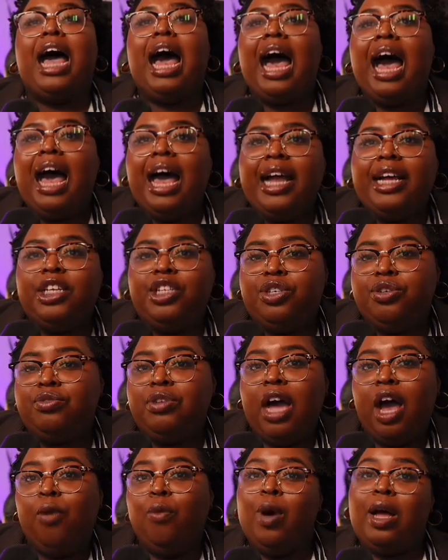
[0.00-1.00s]
I do
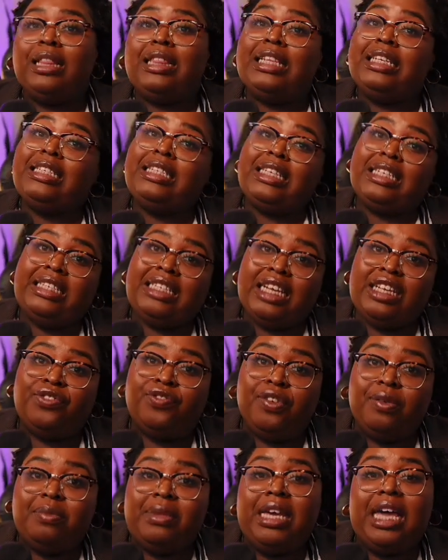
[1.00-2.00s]
not want this success
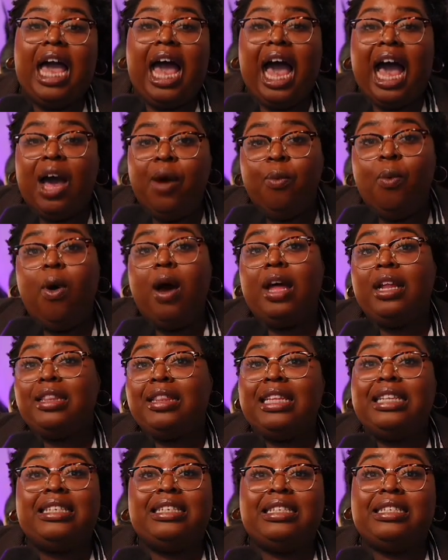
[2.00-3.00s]
for me. I want
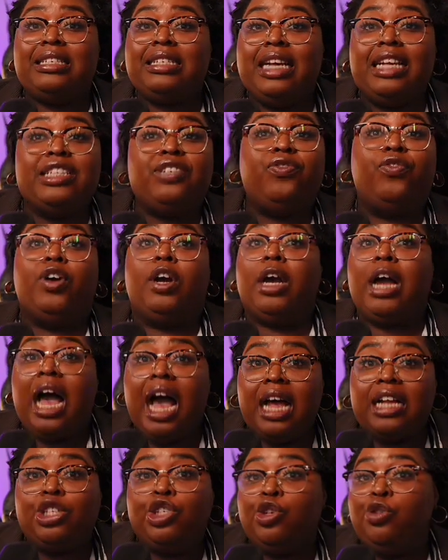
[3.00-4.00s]
the success for
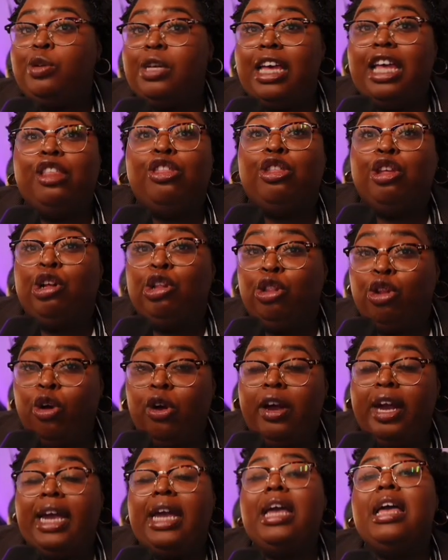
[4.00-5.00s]
God to get the
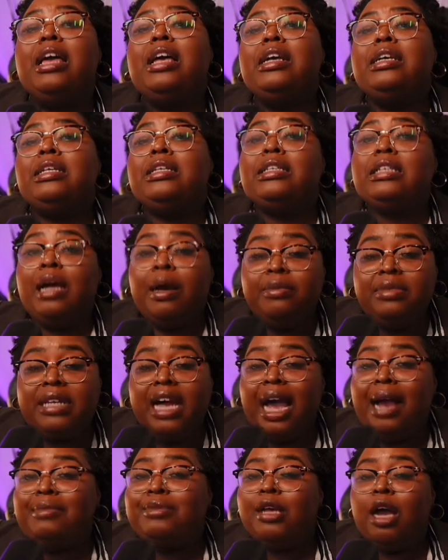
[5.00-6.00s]
glory.
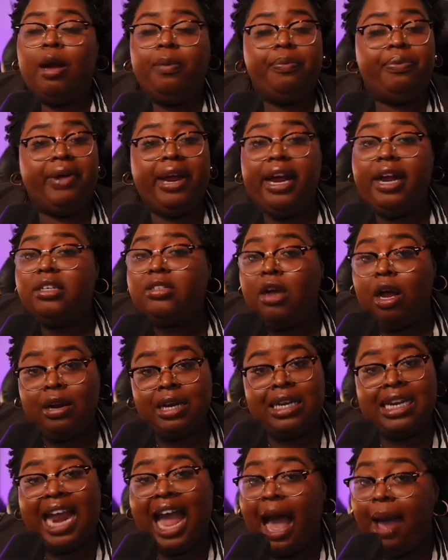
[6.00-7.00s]
Sometimes our prayers
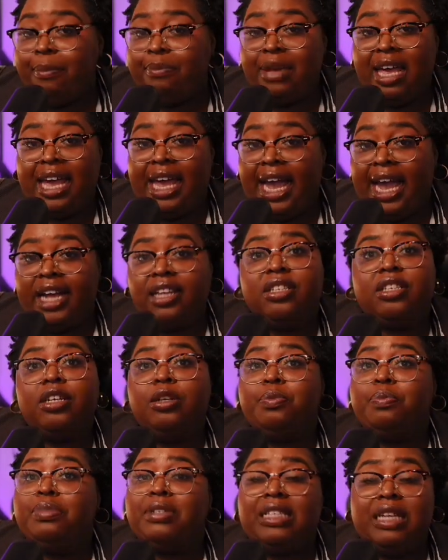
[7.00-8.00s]
are not being
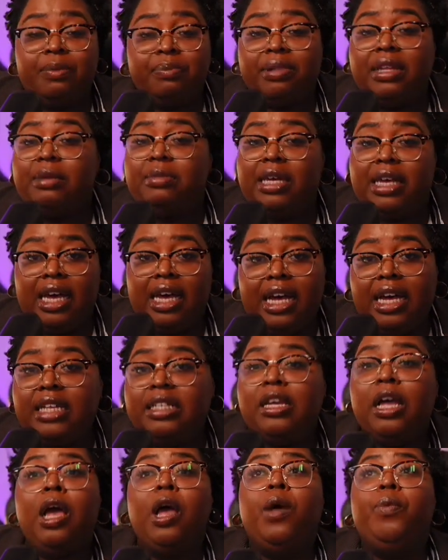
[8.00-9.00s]
answered simply
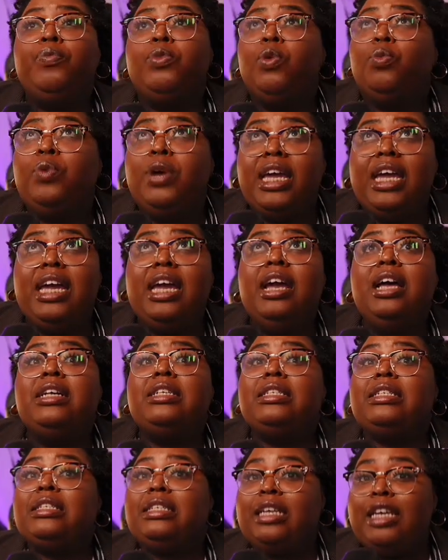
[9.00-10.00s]
because we
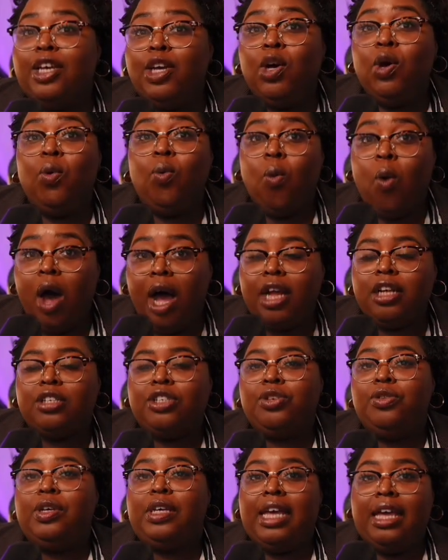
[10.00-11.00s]
still want
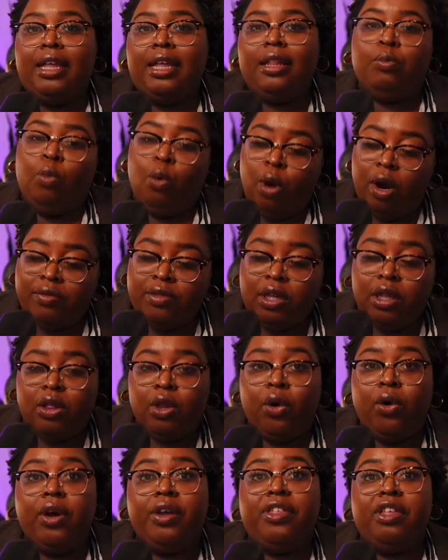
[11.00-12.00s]
to get more of the
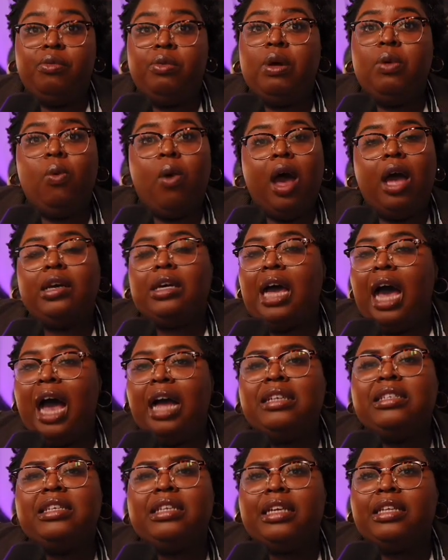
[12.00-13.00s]
glory than we want
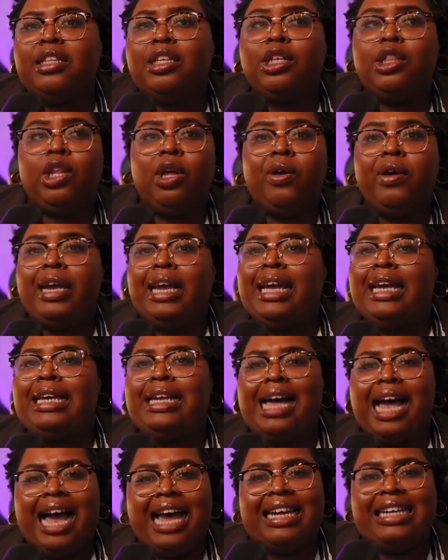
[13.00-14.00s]
God to get the glory,
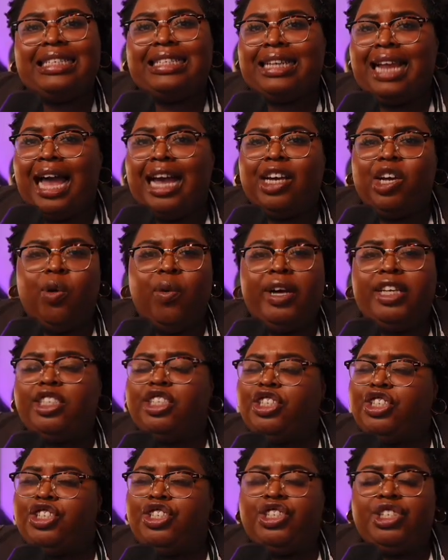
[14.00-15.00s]
and God is not going
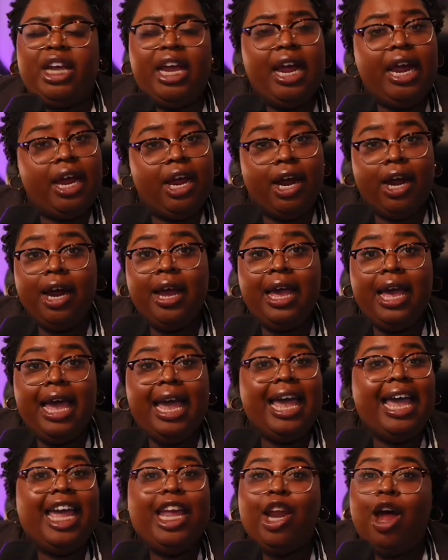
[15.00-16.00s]
to share
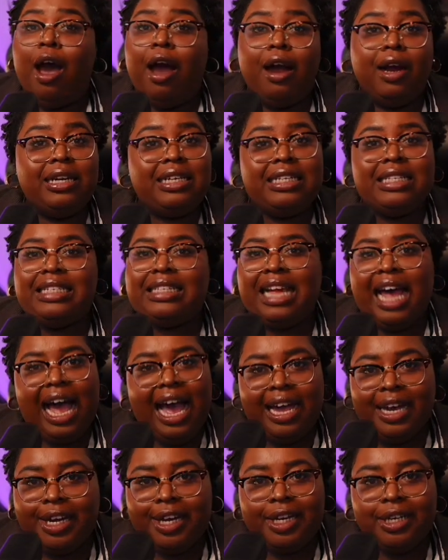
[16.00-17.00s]
in our
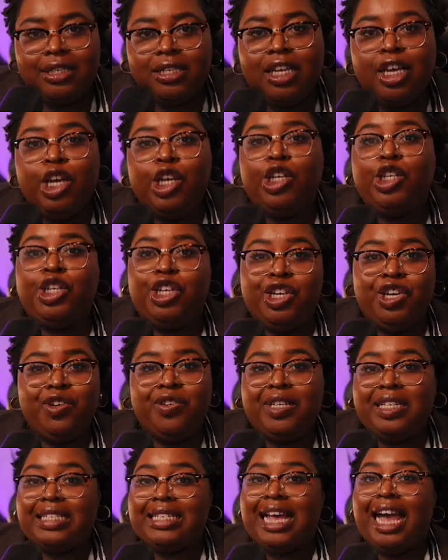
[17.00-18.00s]
desires. Do
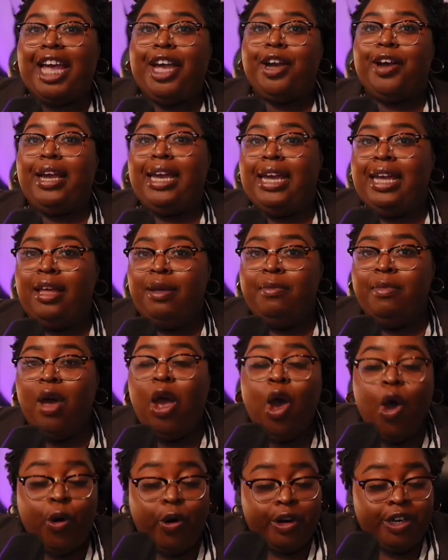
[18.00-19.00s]
you desire Him,
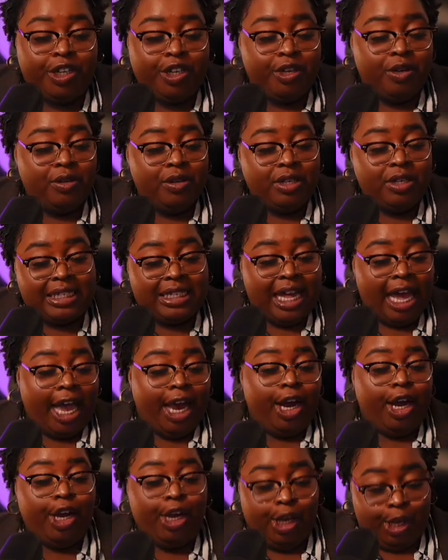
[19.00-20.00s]
or do you
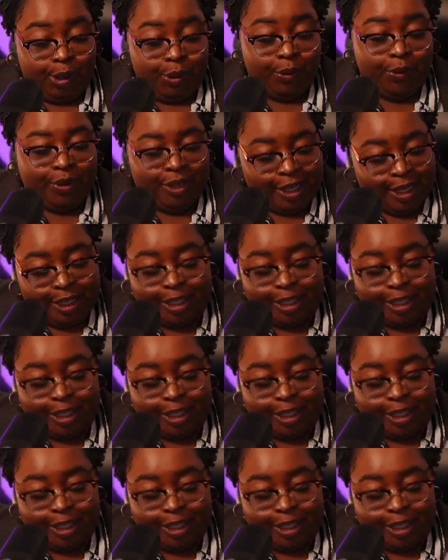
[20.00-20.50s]
desire you?